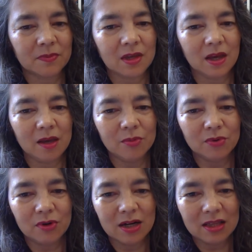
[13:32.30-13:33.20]

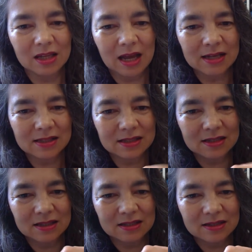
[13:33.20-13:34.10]
cable, and it has
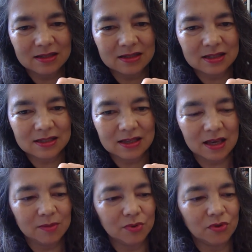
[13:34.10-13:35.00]
this
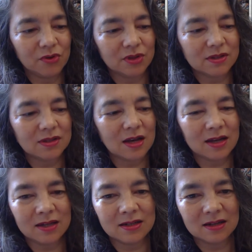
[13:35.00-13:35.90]
cable on the
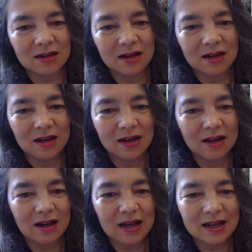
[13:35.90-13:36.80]
side,
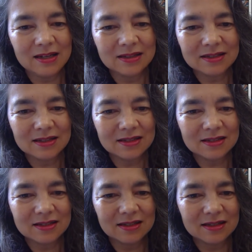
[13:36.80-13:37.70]
and
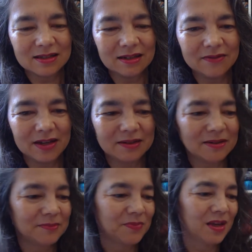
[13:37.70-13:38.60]
it's I love
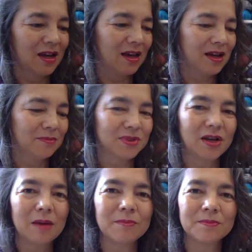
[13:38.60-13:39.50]
it. So
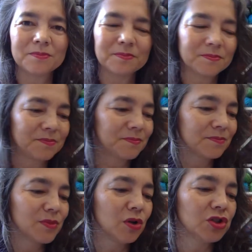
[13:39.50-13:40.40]
I'm
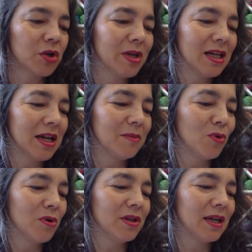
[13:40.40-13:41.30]
not showing it
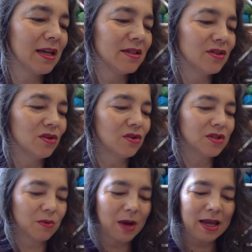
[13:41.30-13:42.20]
anymore in case you
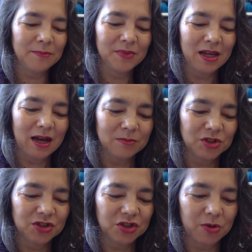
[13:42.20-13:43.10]
looked away. I'm
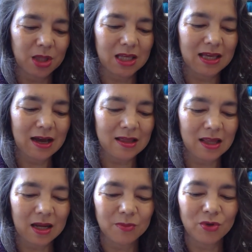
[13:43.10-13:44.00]
just showing the yarn
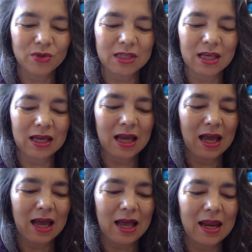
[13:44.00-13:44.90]
that I'm using,
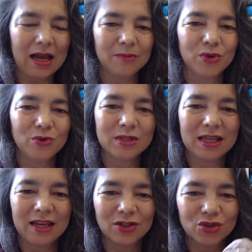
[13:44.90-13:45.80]
and I'm
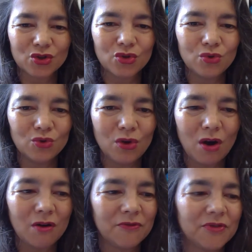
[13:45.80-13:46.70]
using 2
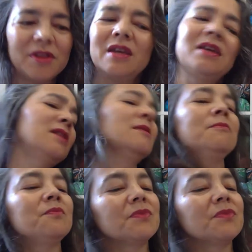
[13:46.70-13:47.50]
of the